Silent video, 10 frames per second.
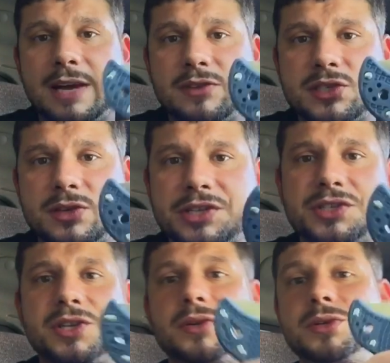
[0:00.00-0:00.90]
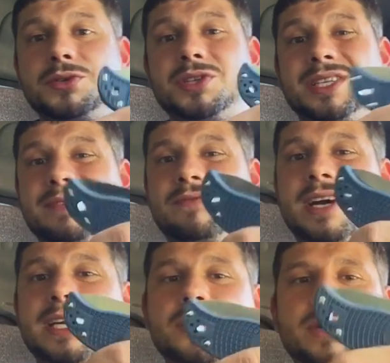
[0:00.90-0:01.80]
have a Stretch 2, you should
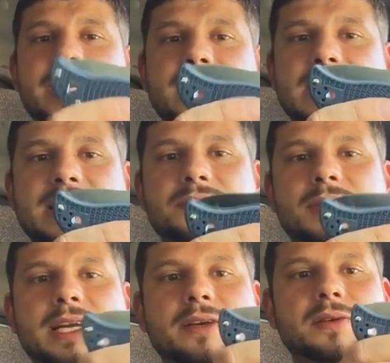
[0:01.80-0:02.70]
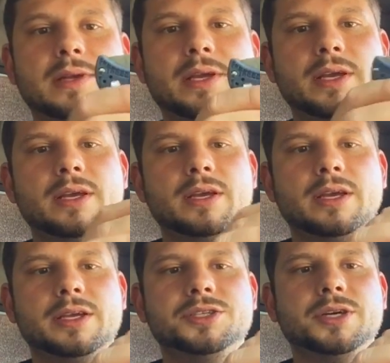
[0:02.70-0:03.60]
find a way to test one out
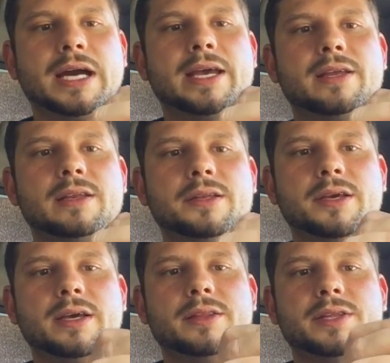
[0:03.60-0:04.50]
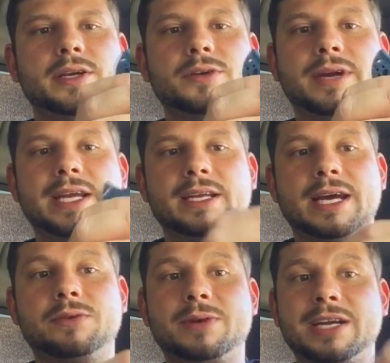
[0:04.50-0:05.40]
and try it. They're great.
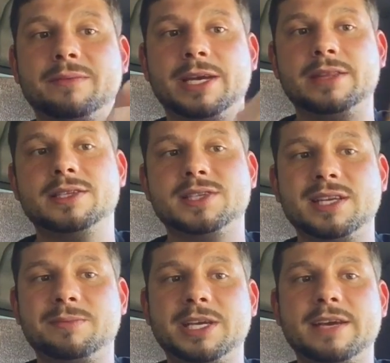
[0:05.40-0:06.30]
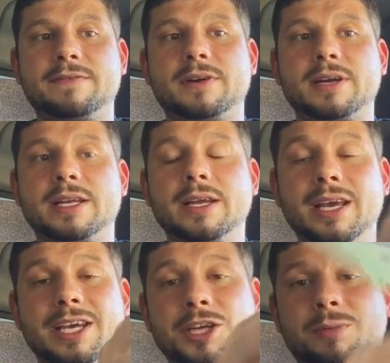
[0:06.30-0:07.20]
I would recommend the ZDP FRN.
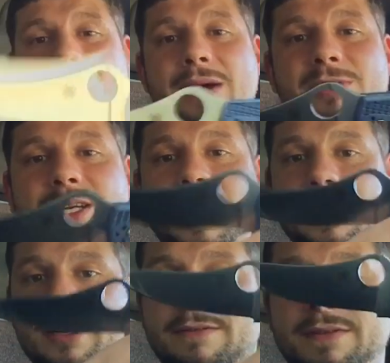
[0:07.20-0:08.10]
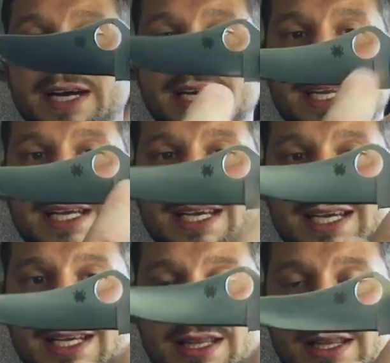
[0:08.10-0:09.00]
You're probably not going to find it
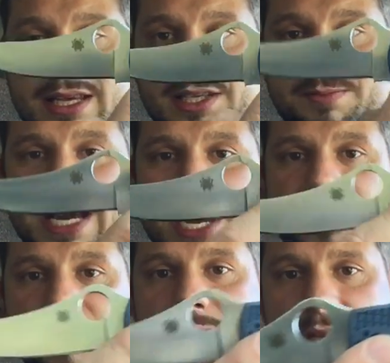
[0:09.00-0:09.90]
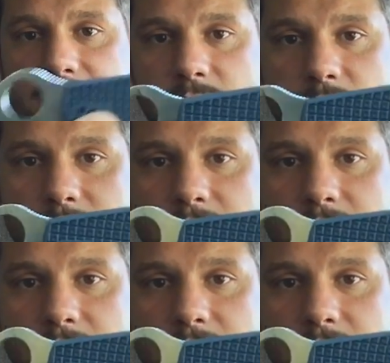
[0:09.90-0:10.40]
in this powdered blue.